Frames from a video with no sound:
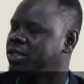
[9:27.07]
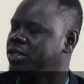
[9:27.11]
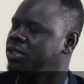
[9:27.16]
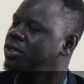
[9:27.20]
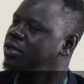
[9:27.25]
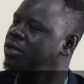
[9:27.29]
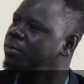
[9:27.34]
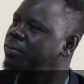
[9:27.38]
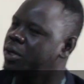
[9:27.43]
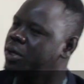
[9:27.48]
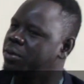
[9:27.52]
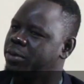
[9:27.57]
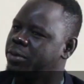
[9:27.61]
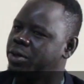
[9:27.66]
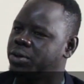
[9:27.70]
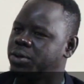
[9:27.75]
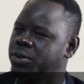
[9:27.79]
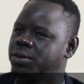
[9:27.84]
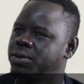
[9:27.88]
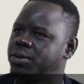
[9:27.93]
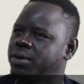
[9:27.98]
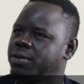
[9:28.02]
General Paul
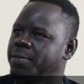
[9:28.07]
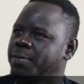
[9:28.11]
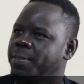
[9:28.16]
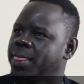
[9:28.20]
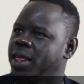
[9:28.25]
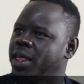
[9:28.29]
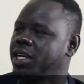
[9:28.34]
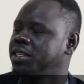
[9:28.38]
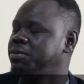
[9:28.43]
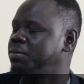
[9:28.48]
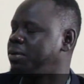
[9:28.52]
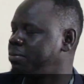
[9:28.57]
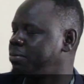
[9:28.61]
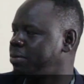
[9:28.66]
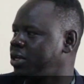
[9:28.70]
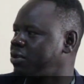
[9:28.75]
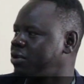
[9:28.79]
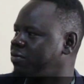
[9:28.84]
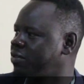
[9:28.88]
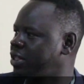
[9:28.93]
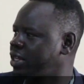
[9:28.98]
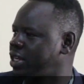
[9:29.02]
Malong has been part
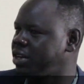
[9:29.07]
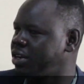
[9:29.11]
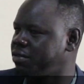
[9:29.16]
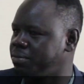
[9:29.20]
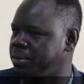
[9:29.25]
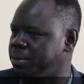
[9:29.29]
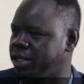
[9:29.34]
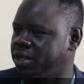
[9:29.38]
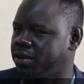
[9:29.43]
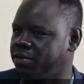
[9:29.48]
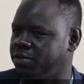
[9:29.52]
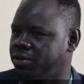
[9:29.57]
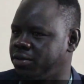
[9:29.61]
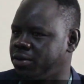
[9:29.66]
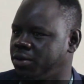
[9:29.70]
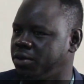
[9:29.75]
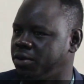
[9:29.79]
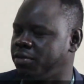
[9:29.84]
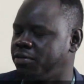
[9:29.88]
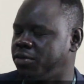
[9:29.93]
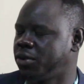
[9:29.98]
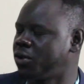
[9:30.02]
of the government
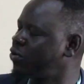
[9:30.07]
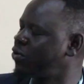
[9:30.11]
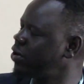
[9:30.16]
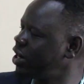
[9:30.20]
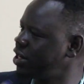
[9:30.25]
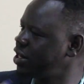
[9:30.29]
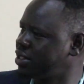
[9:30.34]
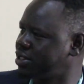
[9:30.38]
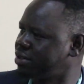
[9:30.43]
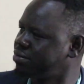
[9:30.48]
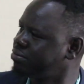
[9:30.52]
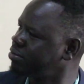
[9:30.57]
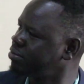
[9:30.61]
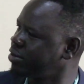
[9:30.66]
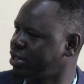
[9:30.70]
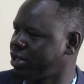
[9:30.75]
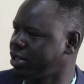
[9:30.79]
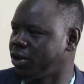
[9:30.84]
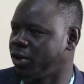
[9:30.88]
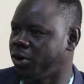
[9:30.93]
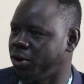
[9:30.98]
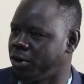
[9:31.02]
for quite
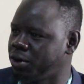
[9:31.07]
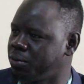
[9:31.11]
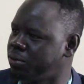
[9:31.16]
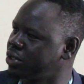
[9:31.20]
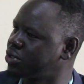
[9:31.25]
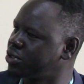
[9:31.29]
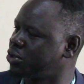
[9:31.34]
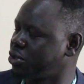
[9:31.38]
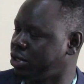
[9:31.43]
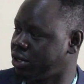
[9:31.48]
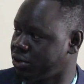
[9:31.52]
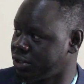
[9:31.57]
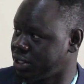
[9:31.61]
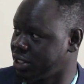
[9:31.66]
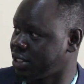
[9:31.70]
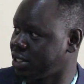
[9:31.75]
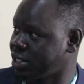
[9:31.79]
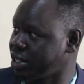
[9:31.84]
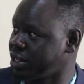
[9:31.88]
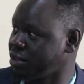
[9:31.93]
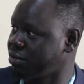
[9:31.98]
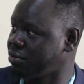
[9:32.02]
almost throughout his
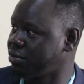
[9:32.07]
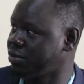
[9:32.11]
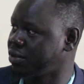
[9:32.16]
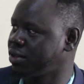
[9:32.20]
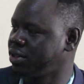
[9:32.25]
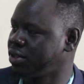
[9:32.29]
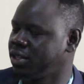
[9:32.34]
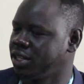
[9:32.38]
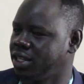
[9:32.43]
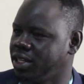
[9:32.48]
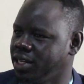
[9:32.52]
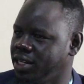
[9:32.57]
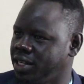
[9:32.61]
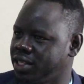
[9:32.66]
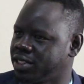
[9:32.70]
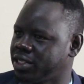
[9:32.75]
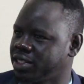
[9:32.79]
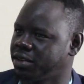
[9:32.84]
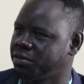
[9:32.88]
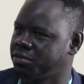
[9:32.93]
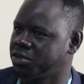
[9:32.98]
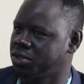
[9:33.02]
life. He has
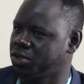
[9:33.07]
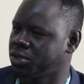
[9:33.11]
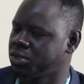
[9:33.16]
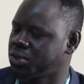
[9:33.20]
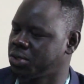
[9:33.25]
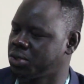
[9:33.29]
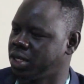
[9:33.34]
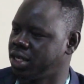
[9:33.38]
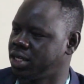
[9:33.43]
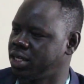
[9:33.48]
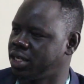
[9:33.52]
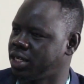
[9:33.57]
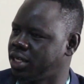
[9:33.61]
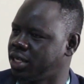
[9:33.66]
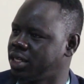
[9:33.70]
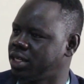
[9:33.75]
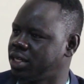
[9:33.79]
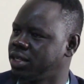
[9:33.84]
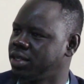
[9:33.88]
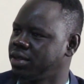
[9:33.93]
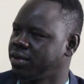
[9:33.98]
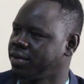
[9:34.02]
served South Sudan
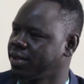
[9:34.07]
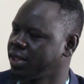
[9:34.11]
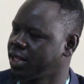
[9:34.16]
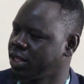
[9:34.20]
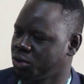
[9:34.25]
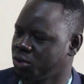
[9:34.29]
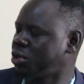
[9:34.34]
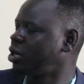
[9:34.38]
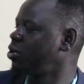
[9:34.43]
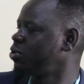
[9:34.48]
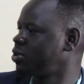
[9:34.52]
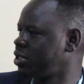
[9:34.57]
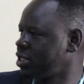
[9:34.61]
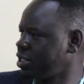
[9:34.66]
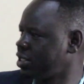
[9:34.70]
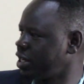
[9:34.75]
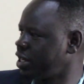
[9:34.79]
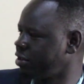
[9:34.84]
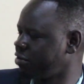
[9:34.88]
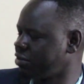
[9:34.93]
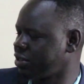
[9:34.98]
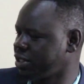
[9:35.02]
throughout his
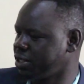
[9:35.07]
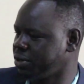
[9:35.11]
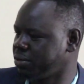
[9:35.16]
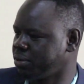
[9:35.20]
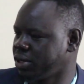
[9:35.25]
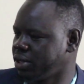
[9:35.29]
lifetime.